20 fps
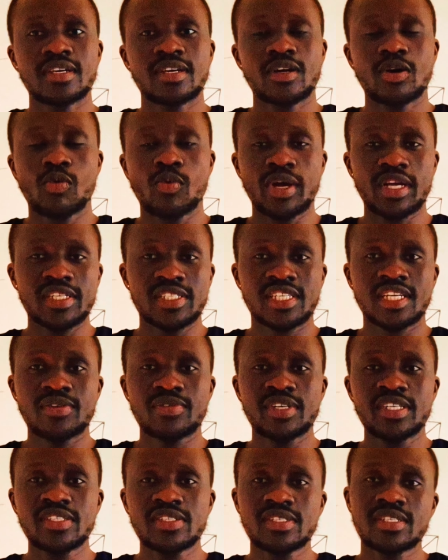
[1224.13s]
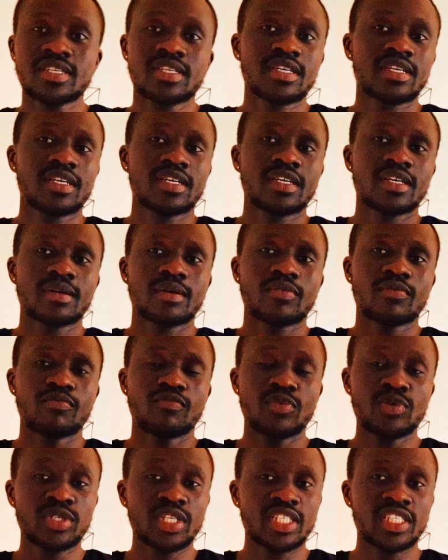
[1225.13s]
where series
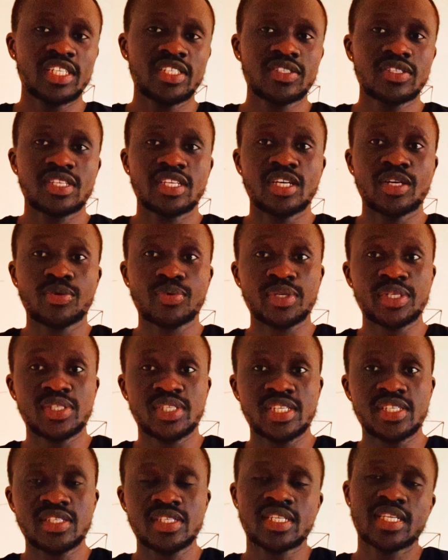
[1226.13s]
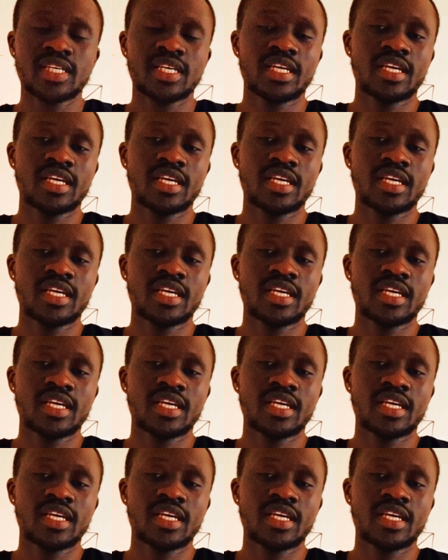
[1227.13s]
voltages increases,